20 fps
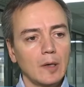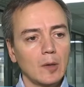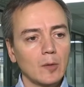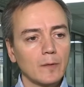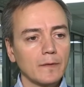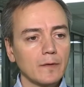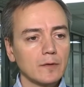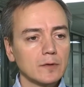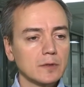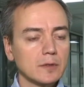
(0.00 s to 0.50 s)

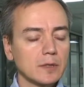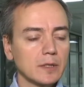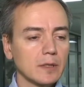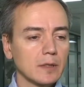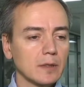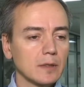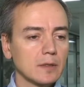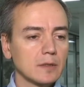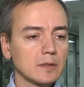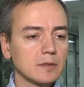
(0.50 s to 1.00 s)

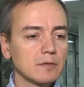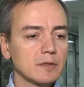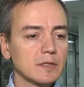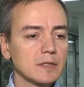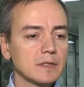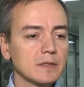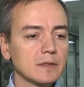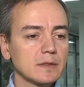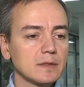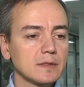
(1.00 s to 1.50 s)
Certainly there
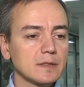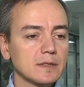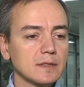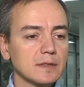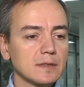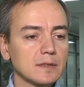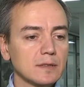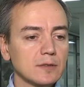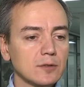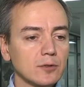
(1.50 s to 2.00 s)
is a
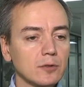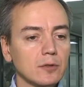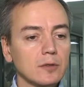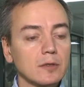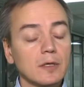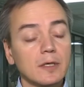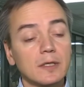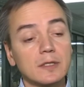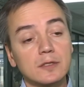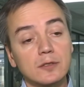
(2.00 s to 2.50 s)

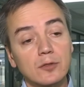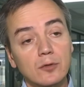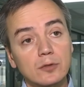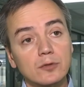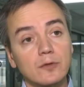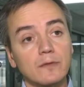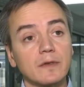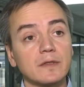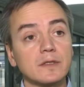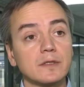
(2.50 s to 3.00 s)

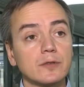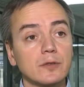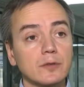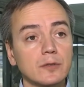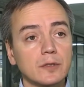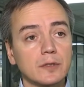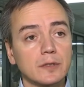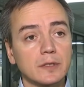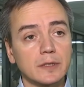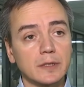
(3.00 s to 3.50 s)
sort of
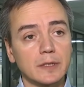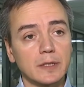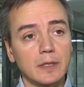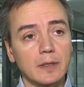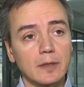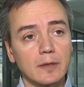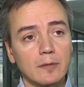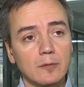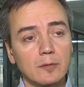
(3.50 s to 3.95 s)
uncertainty